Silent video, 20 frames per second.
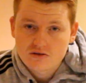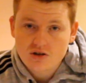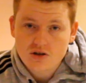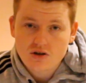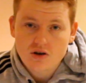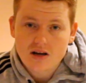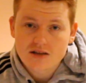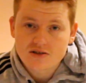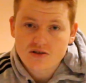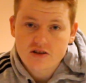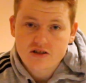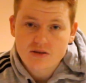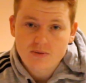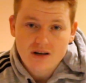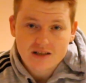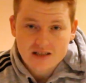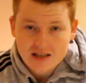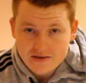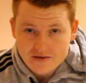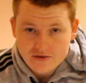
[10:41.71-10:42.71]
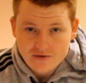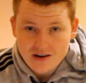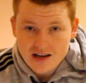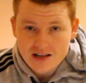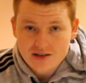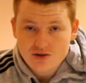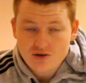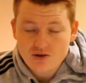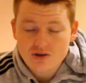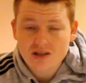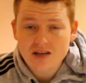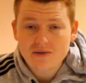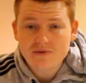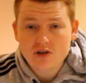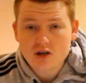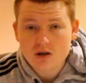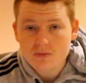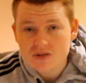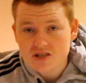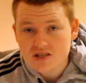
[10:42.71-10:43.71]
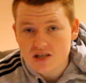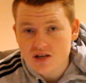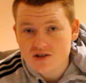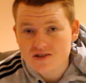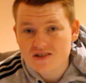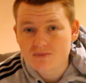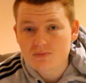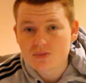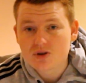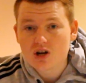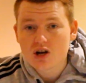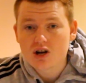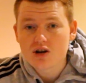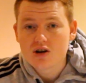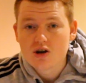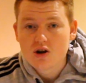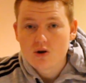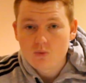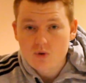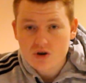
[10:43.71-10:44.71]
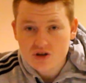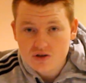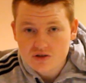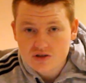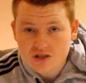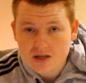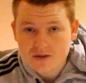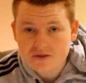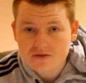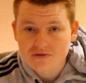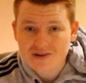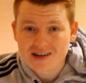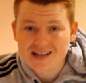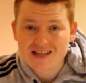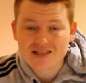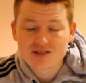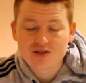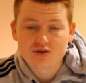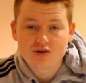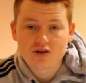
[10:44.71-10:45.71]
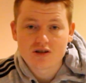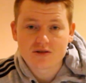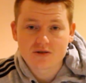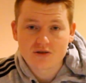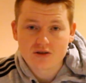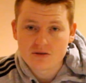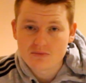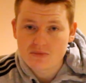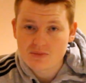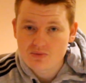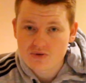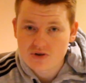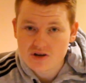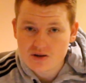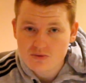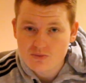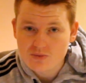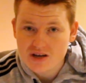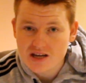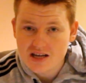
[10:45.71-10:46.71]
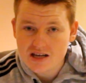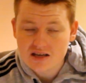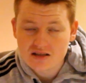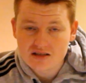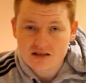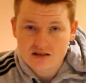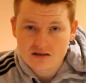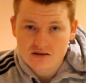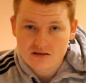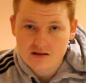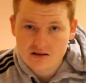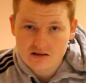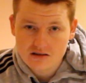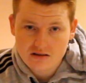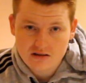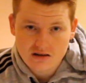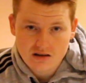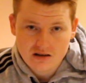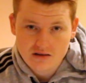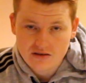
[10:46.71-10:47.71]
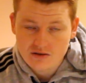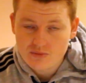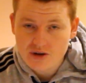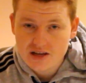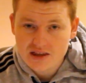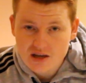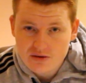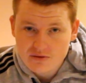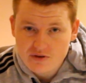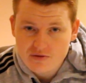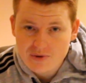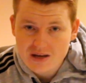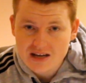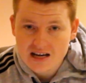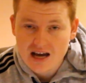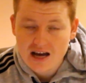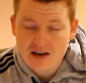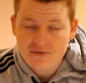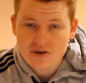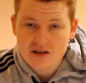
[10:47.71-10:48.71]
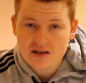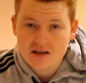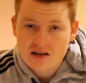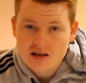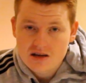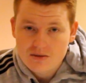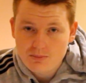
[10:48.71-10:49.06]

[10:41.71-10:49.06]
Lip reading: So guys, those are my tips for round 2. Leave in the comments section below, what are your tips for round 2? It's going to be pretty weird considering, you know, the week that we've been having.